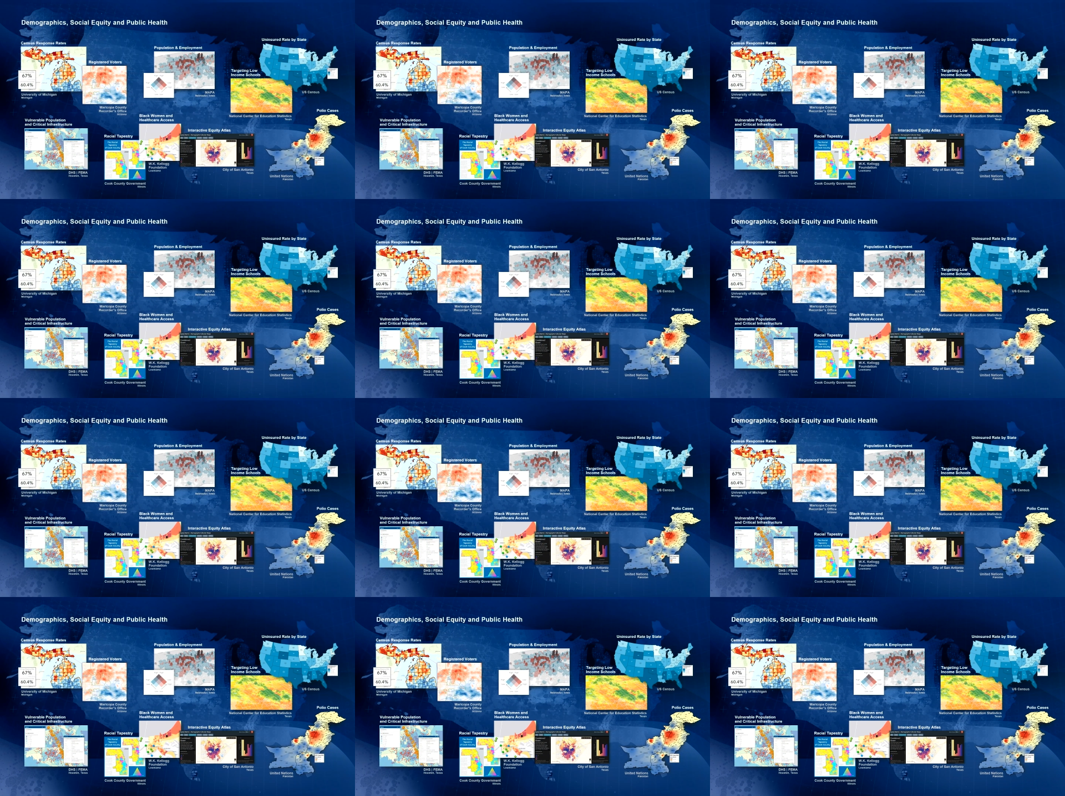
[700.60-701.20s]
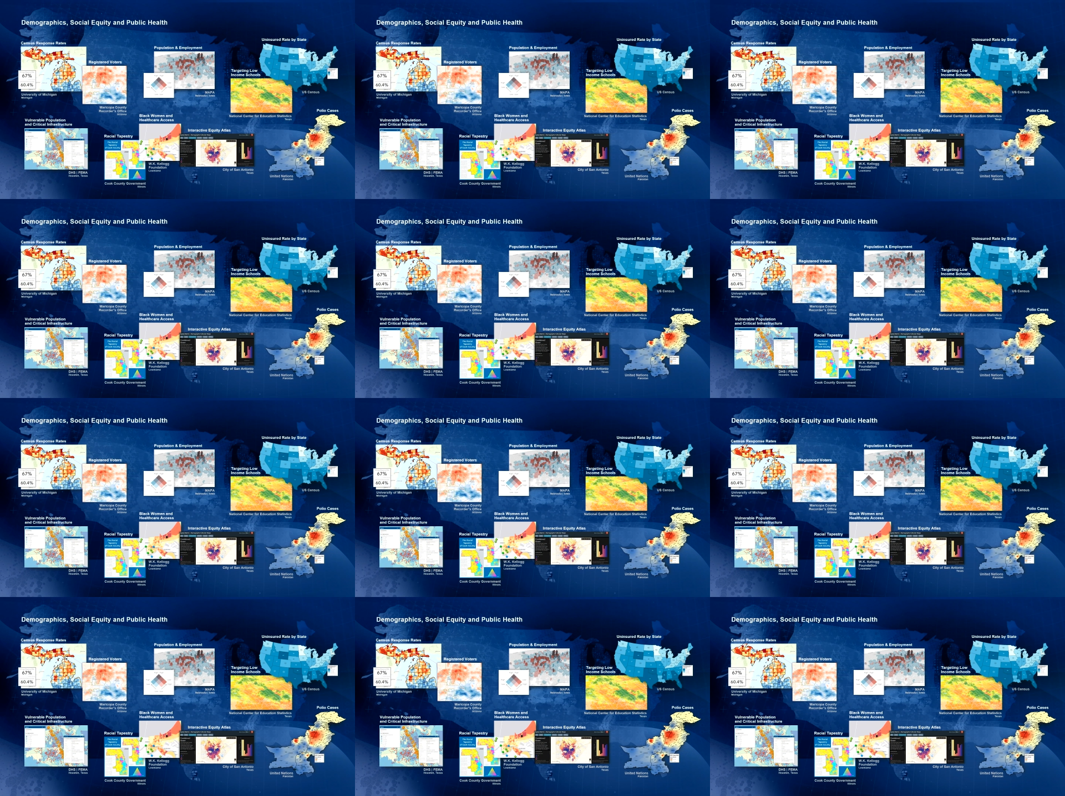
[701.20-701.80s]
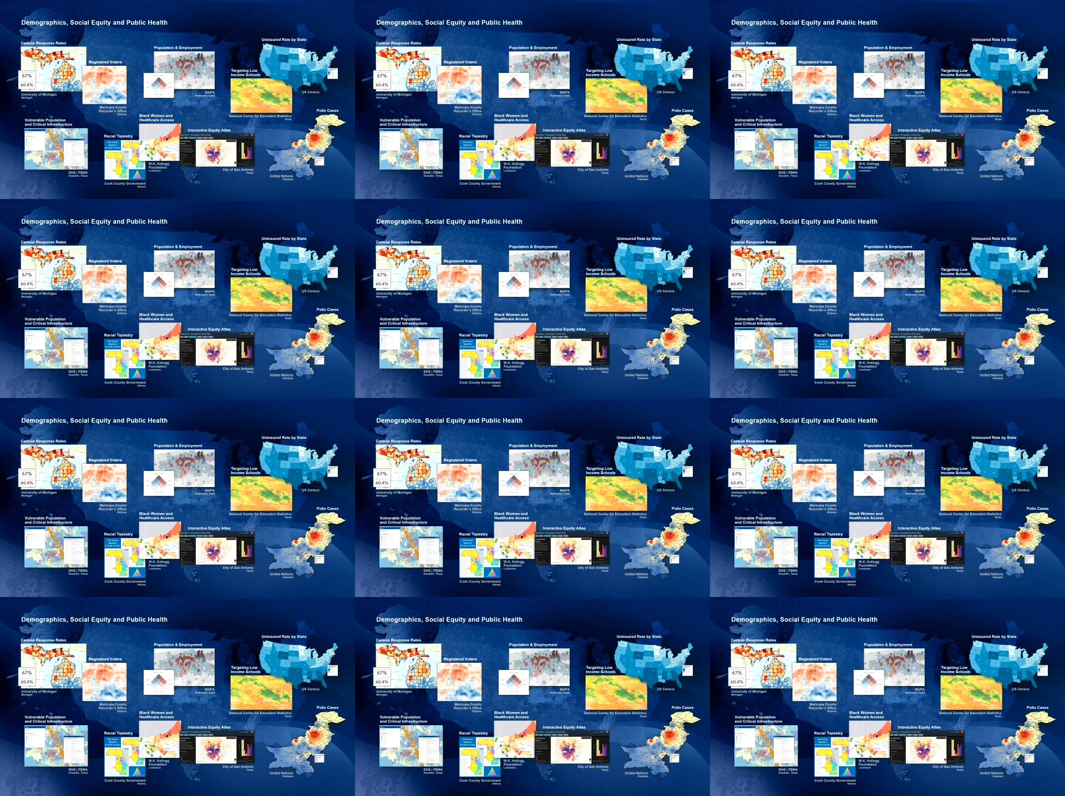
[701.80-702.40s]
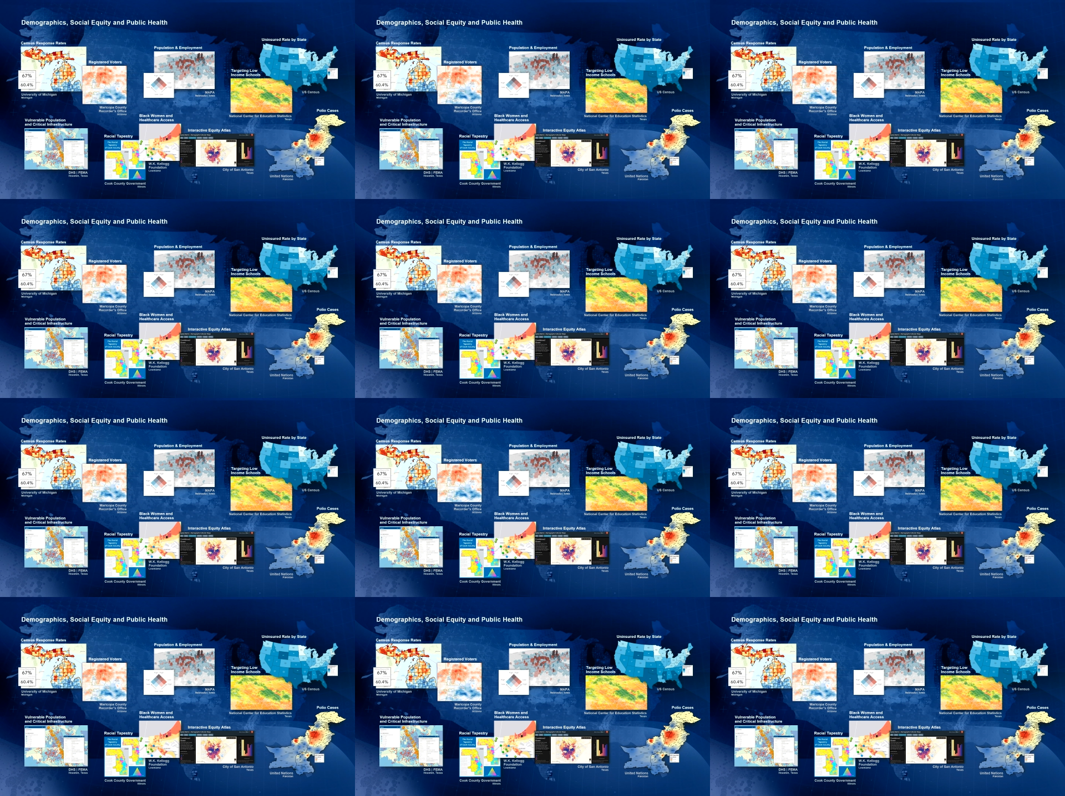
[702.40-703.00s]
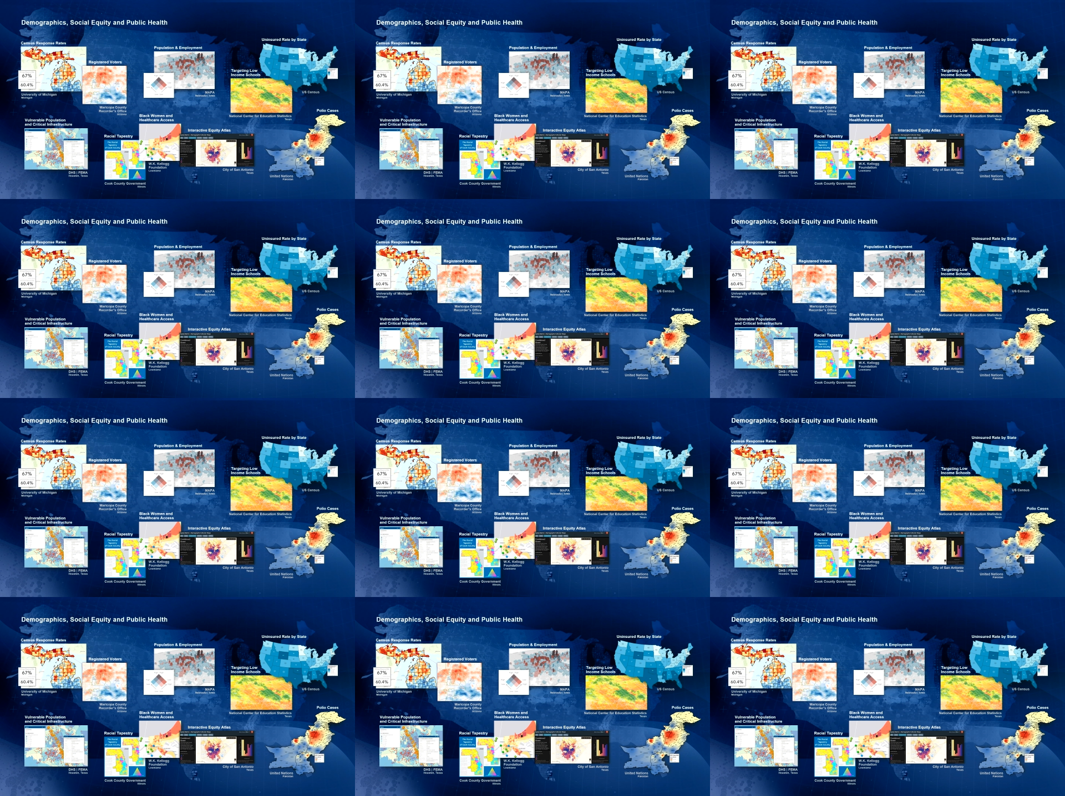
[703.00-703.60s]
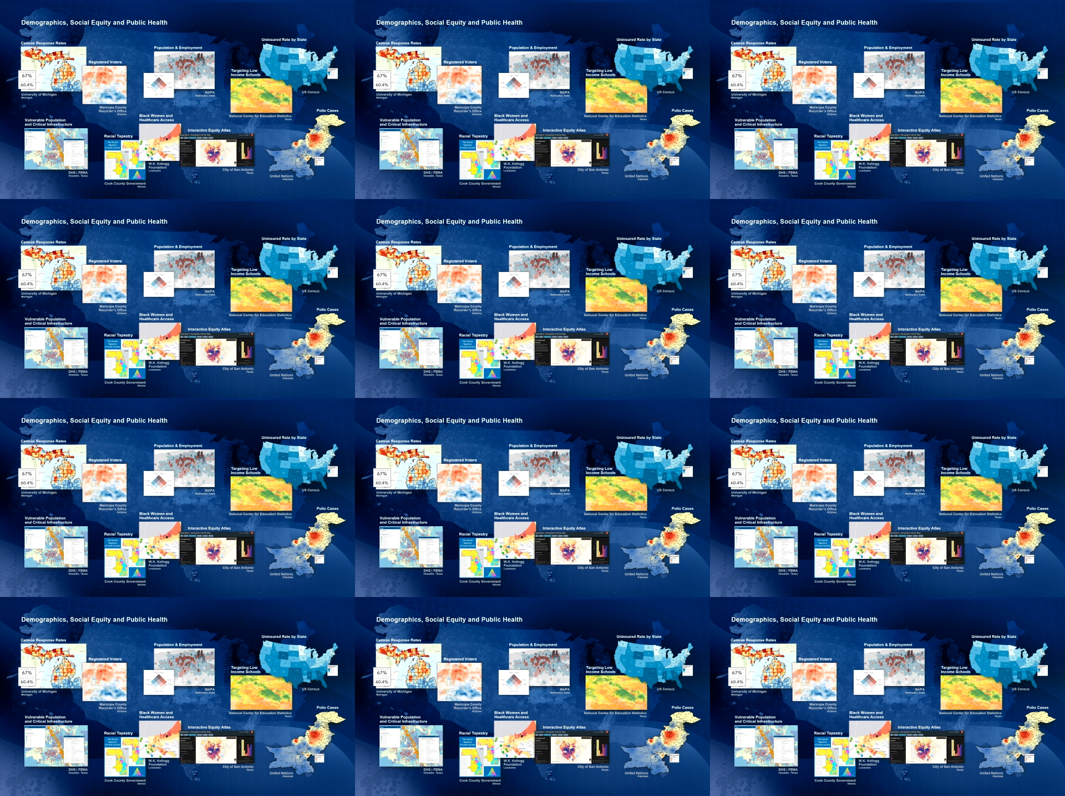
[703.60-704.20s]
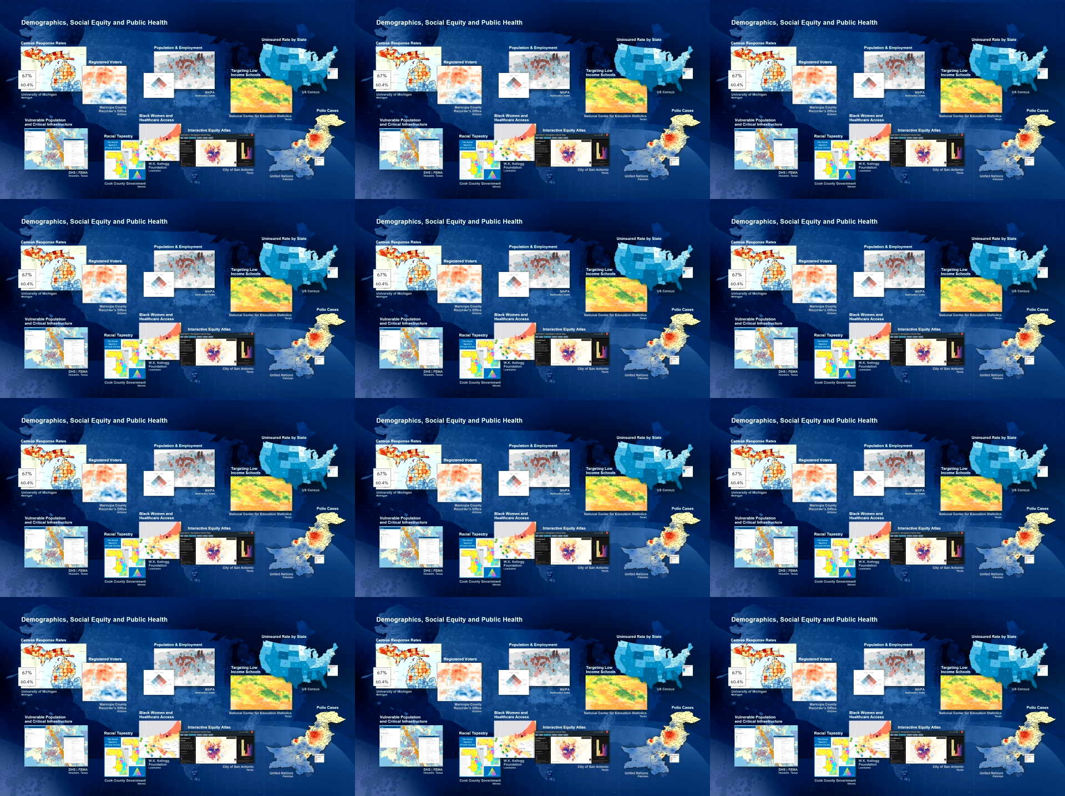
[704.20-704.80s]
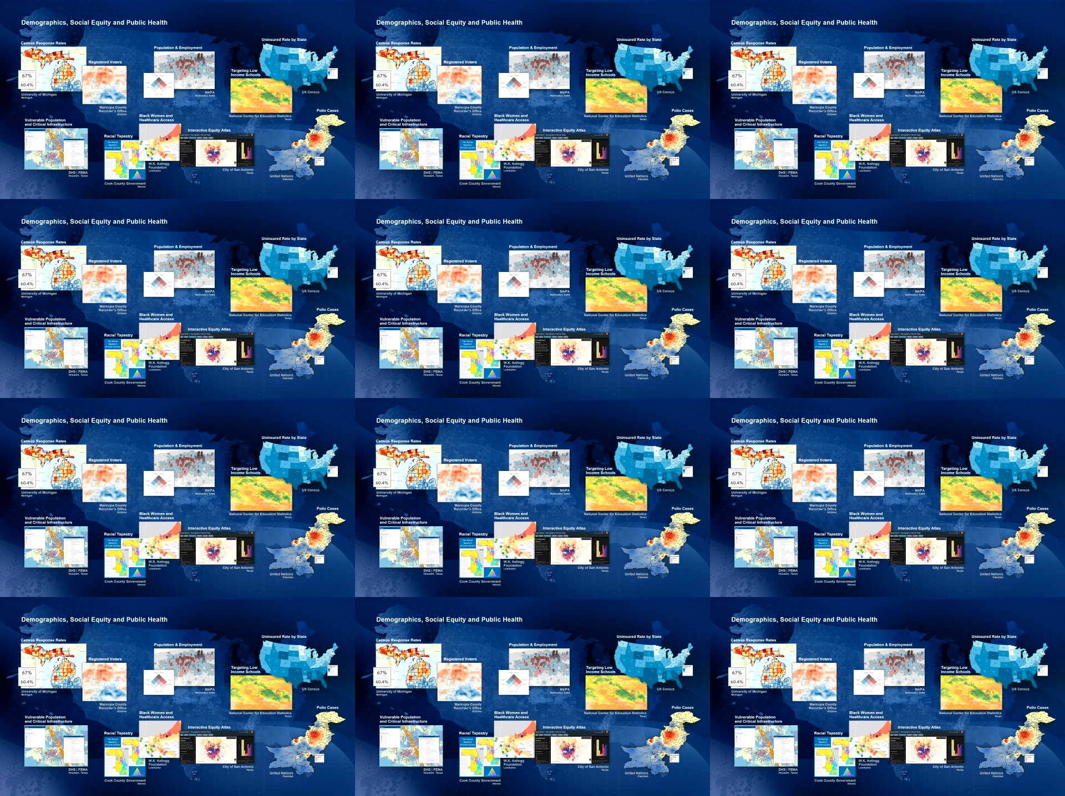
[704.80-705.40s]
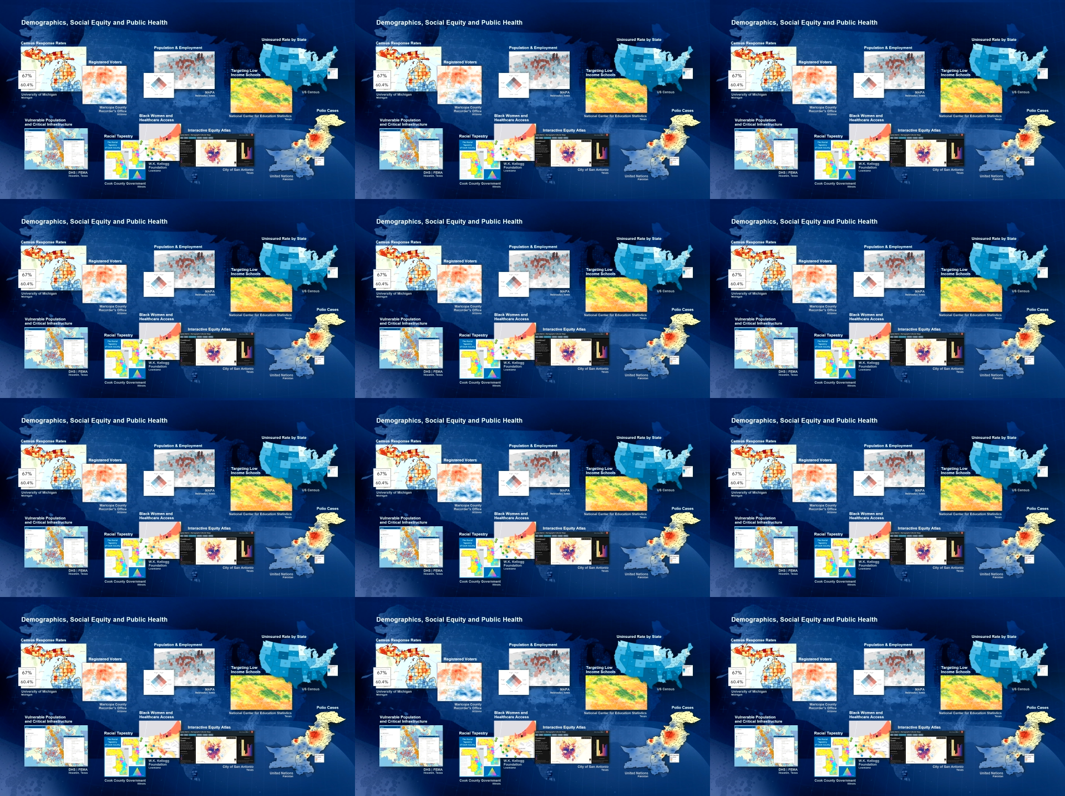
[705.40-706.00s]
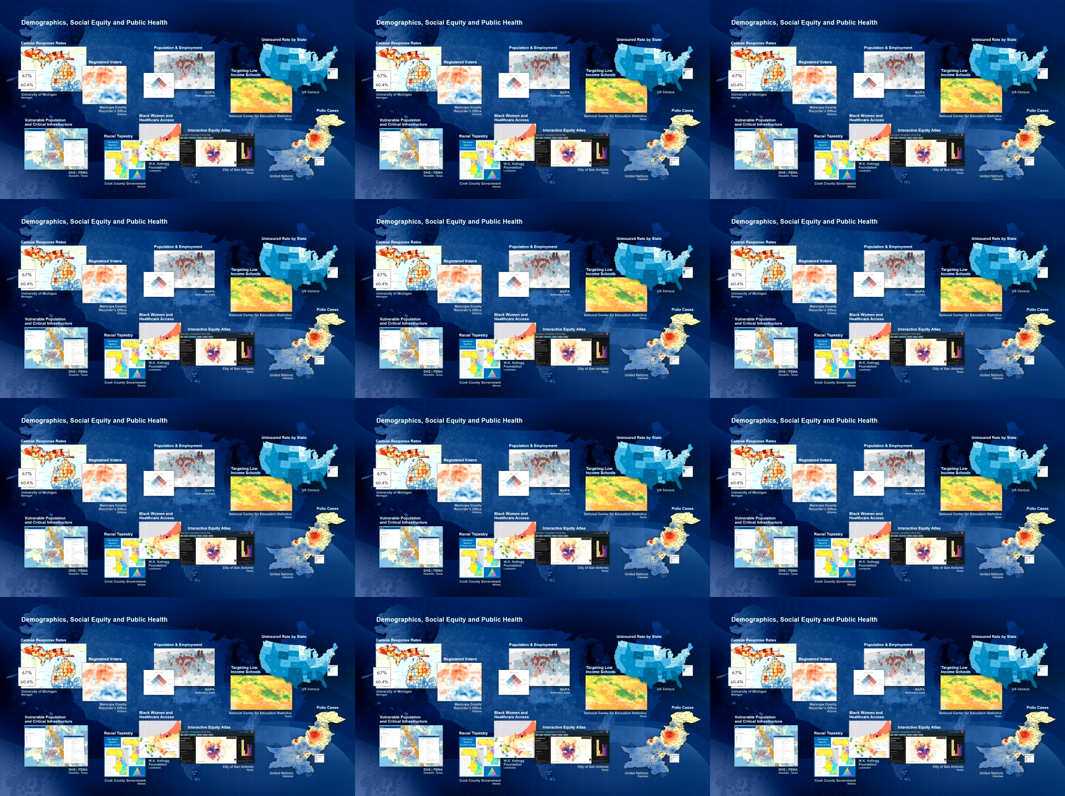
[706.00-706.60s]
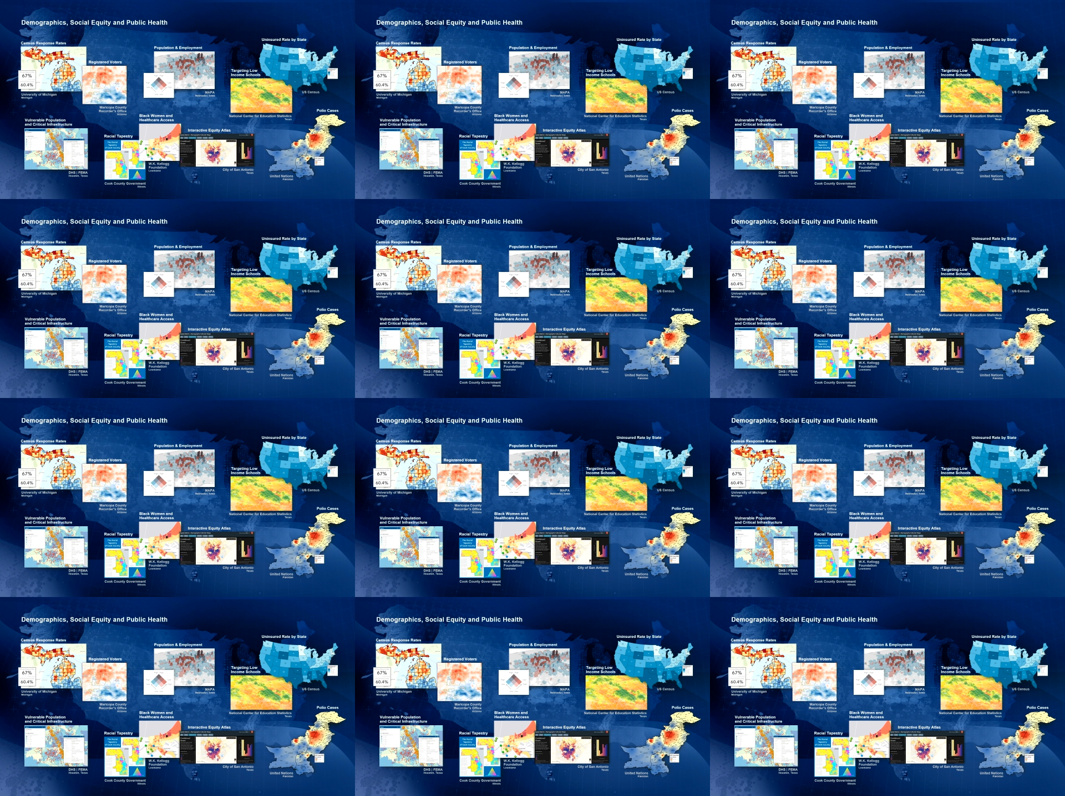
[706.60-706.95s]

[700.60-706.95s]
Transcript: No face is visible, so there are no lips to read.